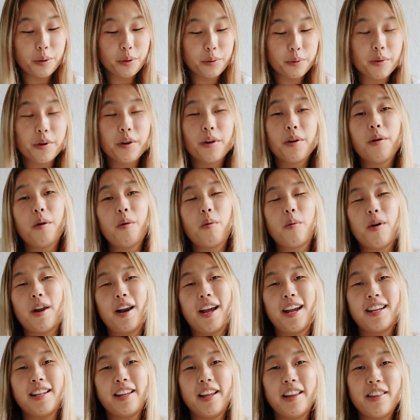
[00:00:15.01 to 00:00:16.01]
through what
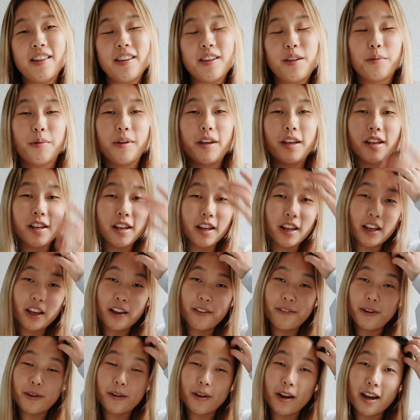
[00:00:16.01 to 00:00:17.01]
I did this week,
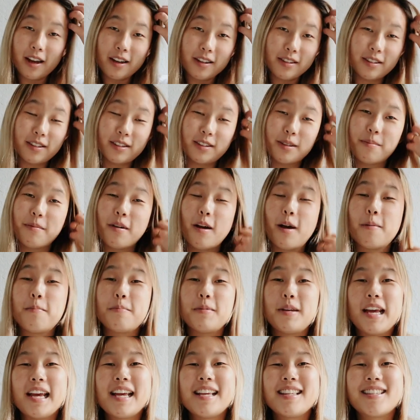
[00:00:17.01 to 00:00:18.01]
give you guys some
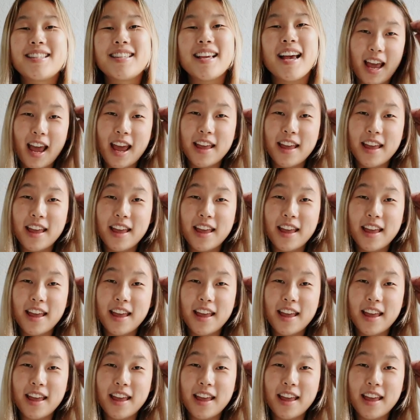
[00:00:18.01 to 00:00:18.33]
updates,